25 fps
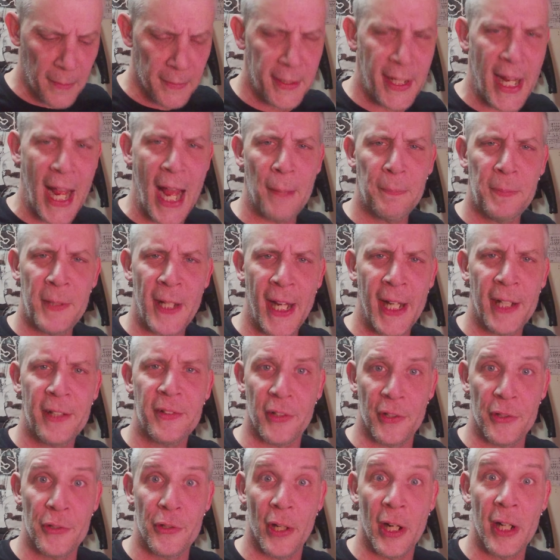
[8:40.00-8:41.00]
tap
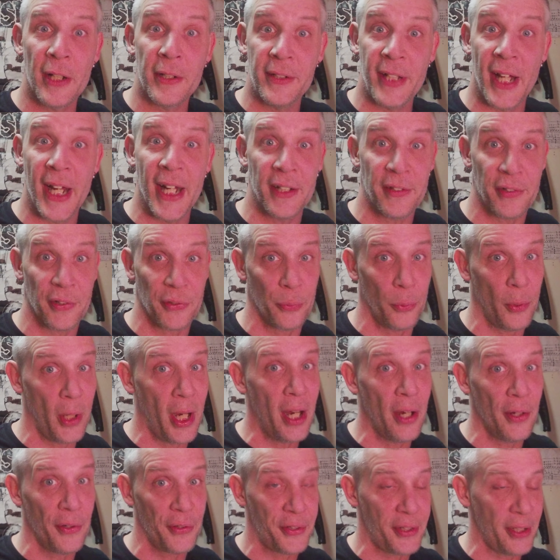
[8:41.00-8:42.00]
takes or drunk takes as
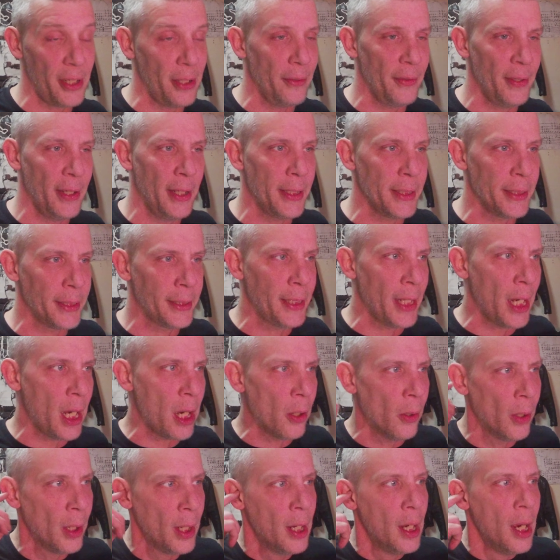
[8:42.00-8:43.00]
well. So there you
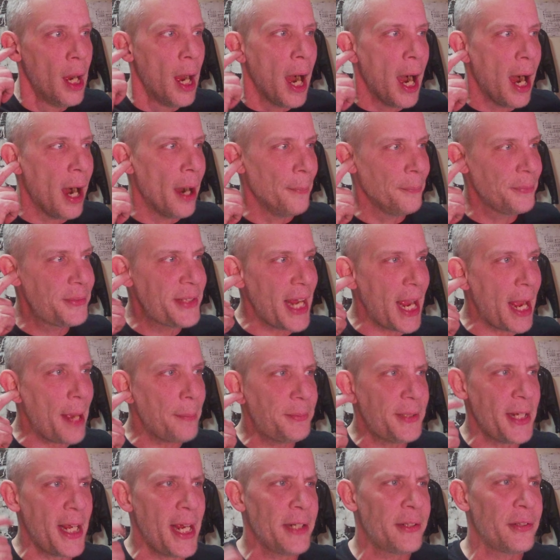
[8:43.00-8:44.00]
go.
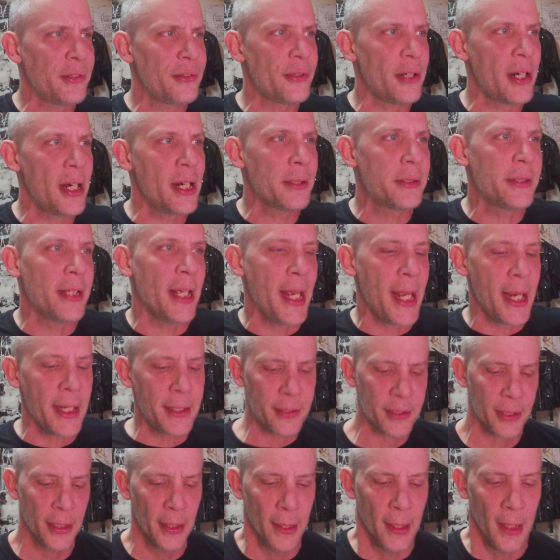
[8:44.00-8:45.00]
Tap takes or drunk
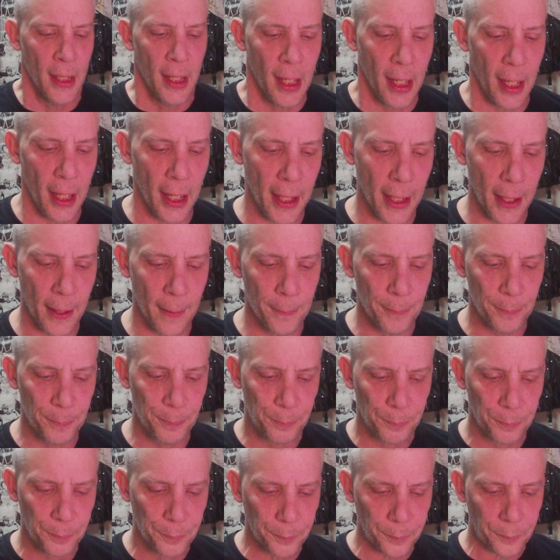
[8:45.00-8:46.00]
takes. I'm
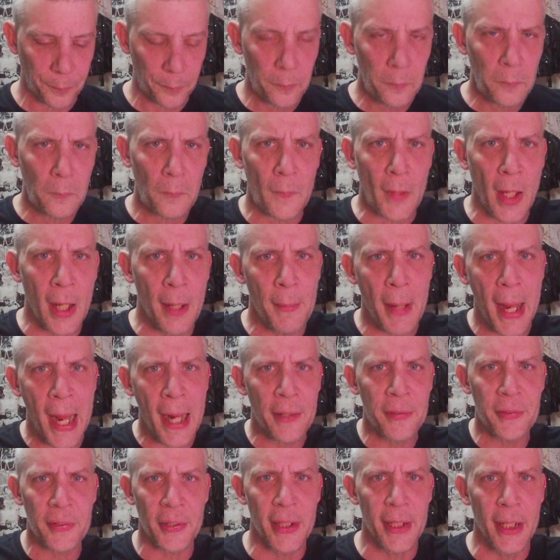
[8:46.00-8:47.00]

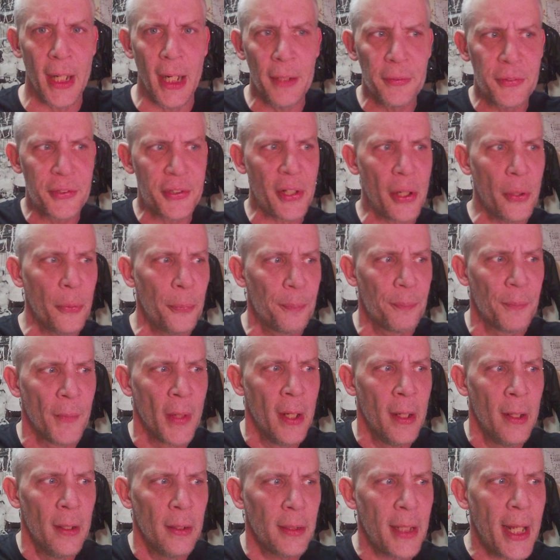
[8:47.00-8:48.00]
actually, so
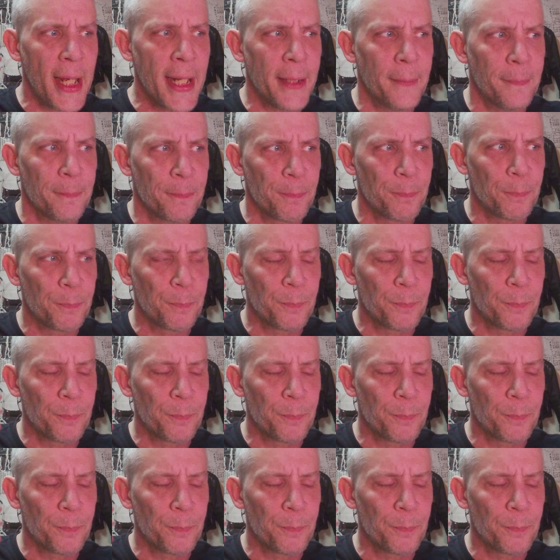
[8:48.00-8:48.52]
like,